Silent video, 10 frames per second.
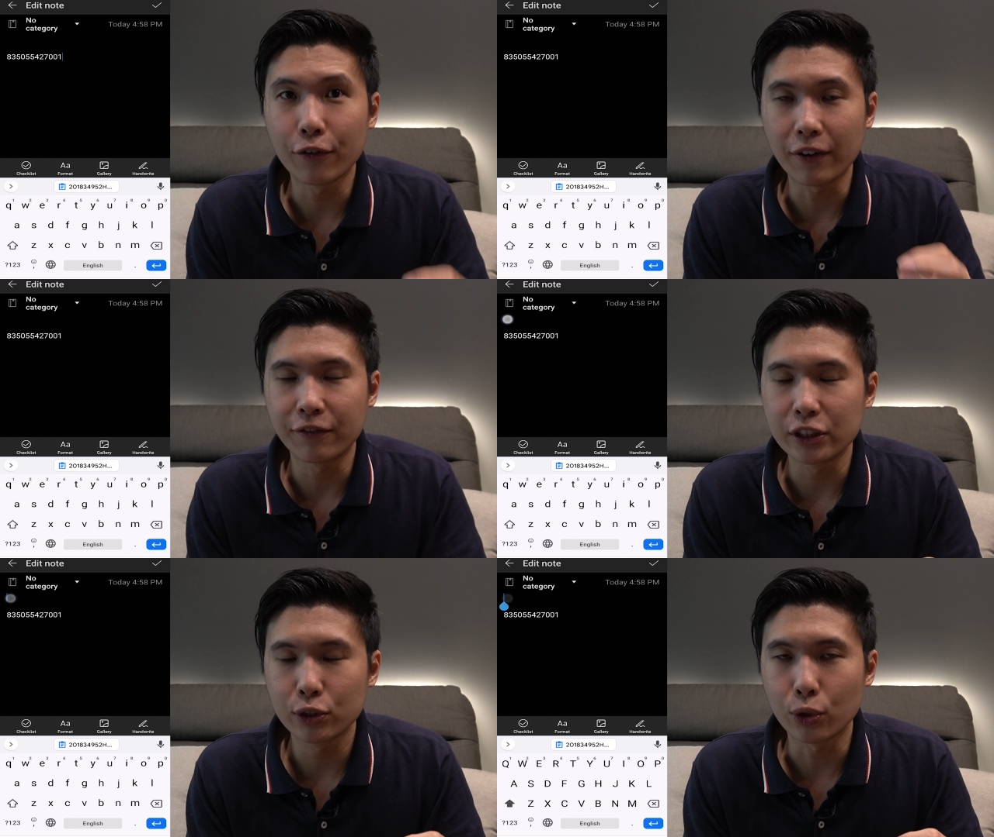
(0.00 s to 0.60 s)
the
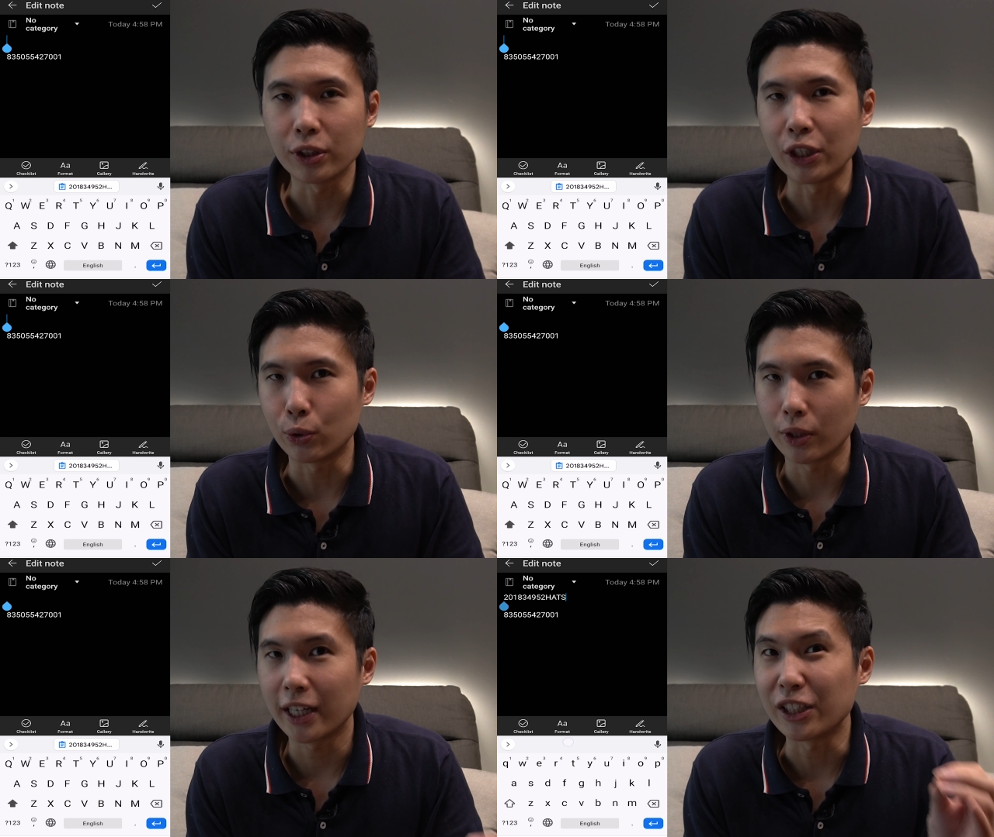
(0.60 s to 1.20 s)
reference code
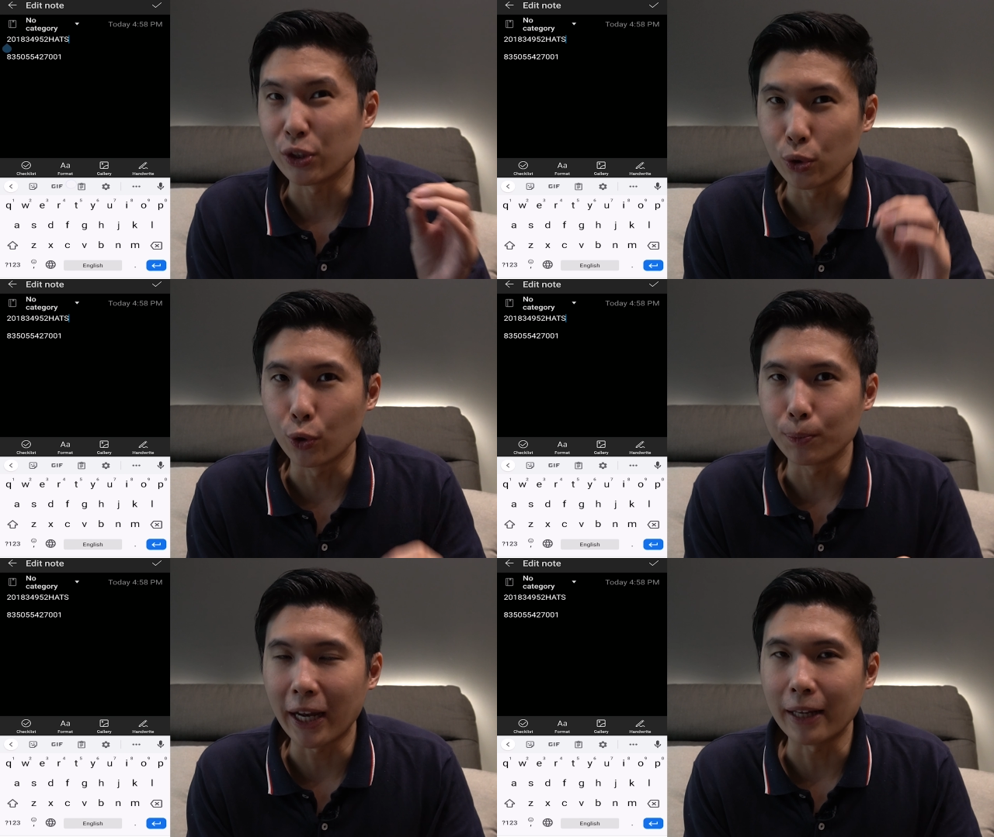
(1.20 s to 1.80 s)
into like a
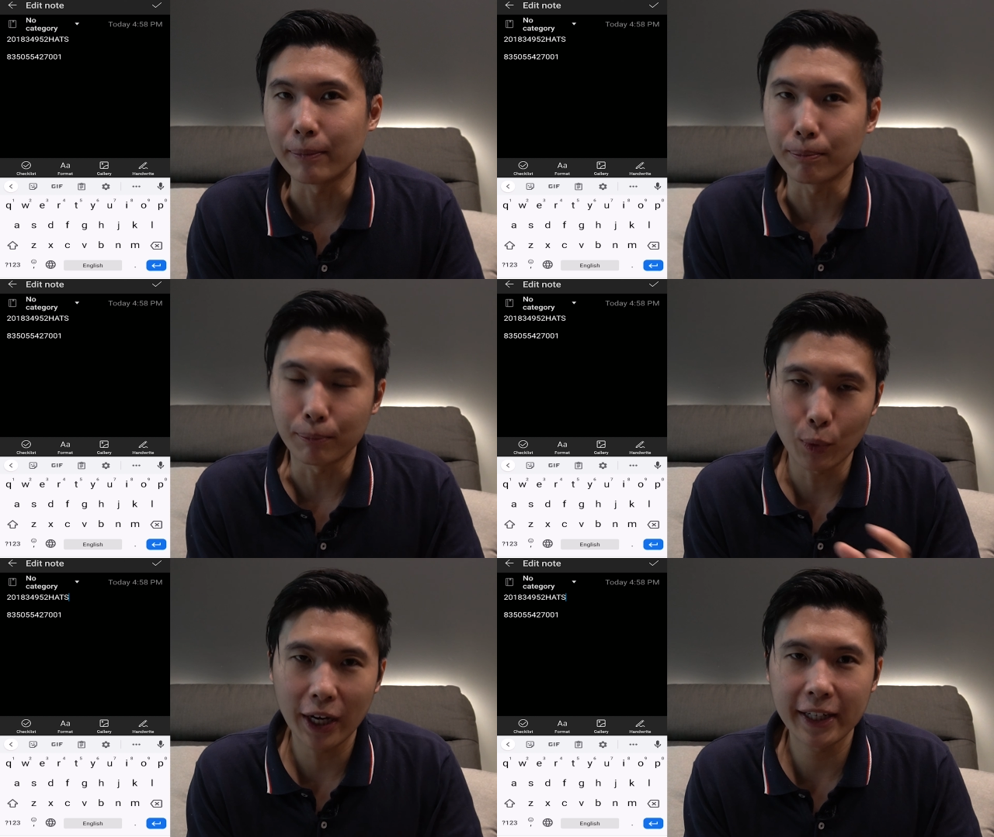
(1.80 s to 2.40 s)
notepad.
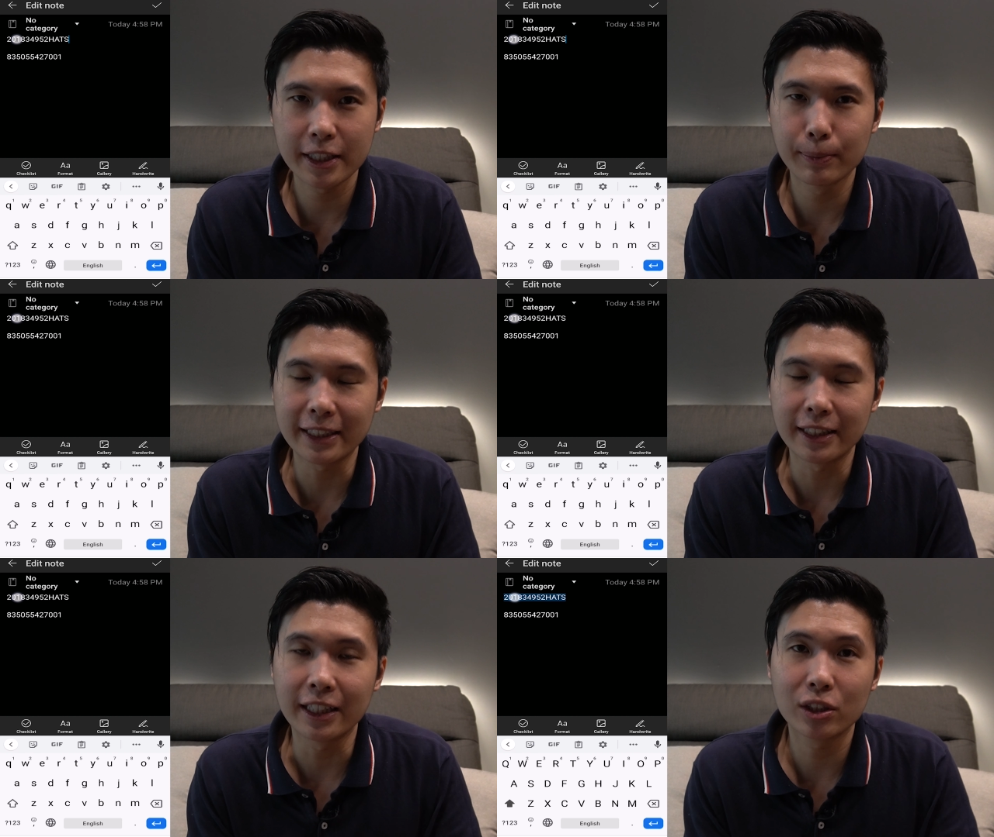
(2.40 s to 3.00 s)
Why this makes
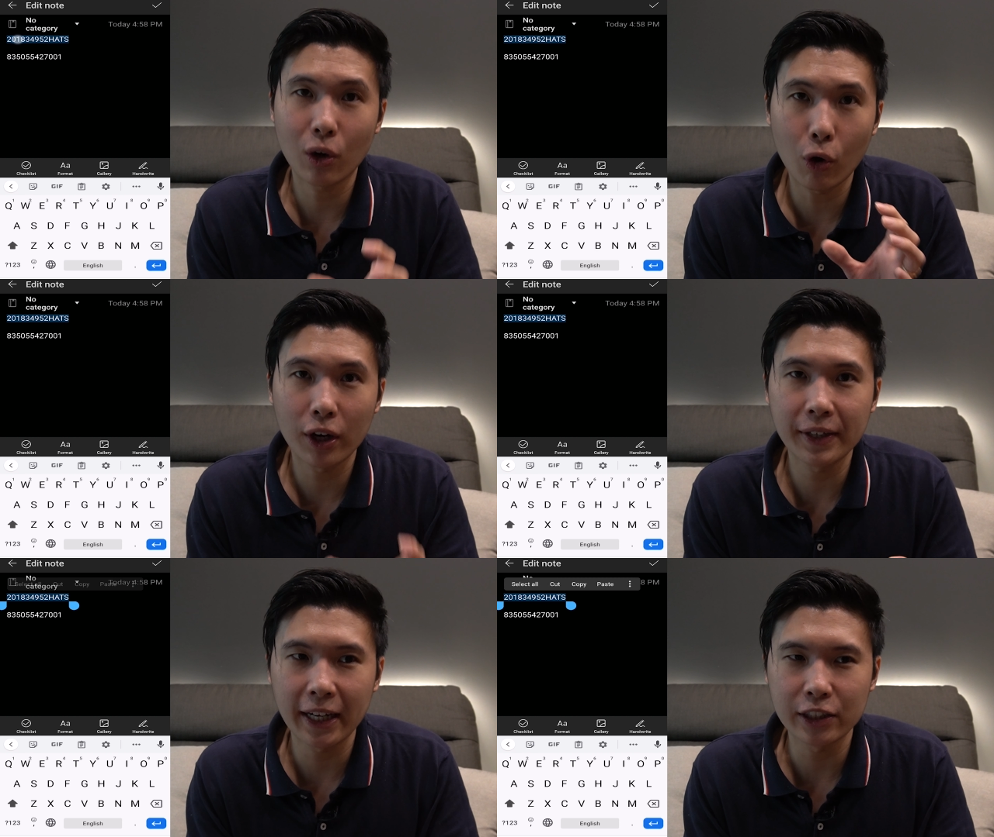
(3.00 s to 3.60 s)
things
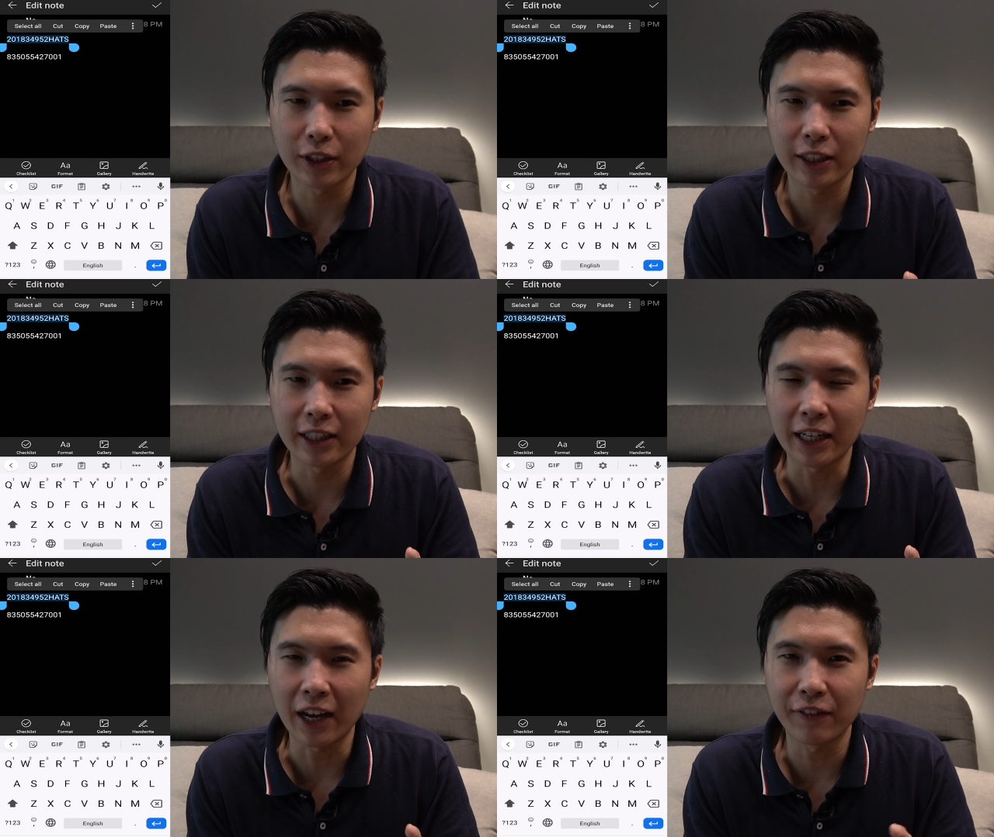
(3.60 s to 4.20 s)
organized rather
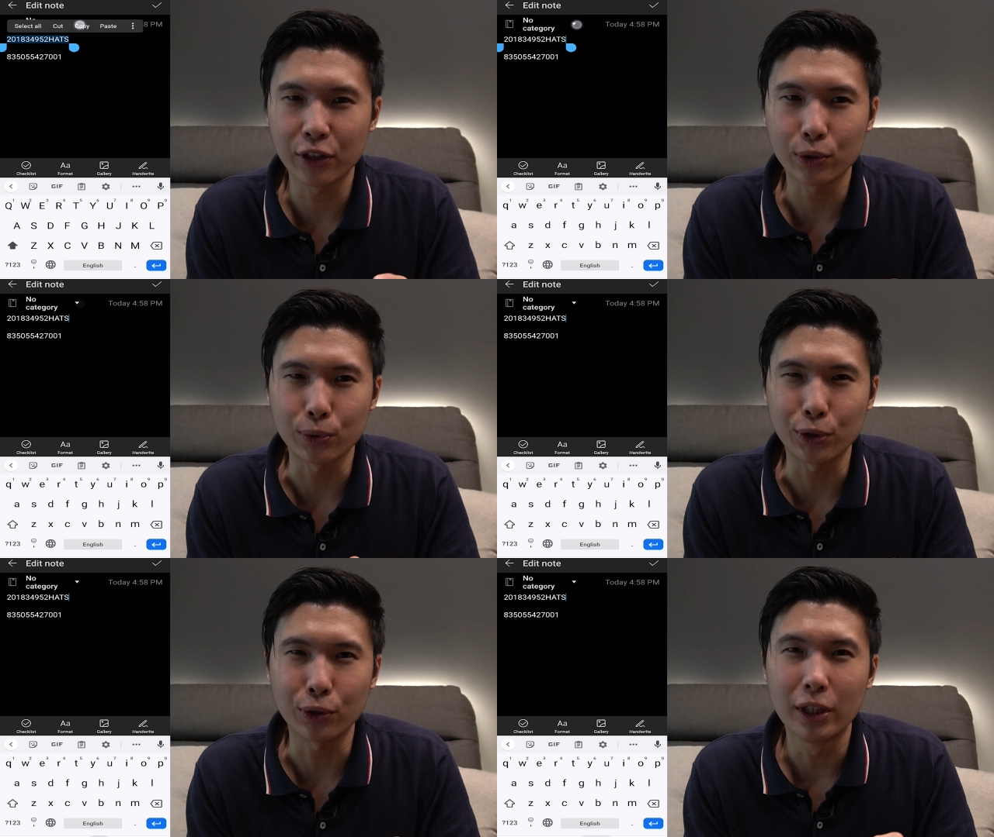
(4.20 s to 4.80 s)
than having
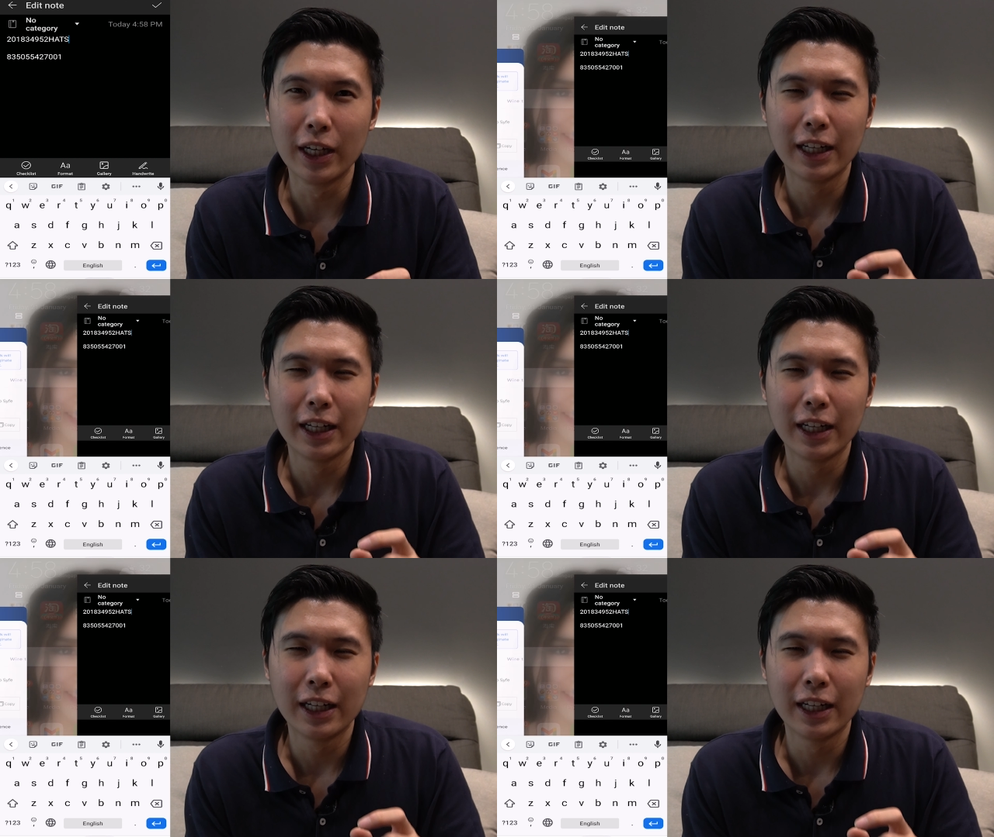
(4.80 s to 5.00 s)
to,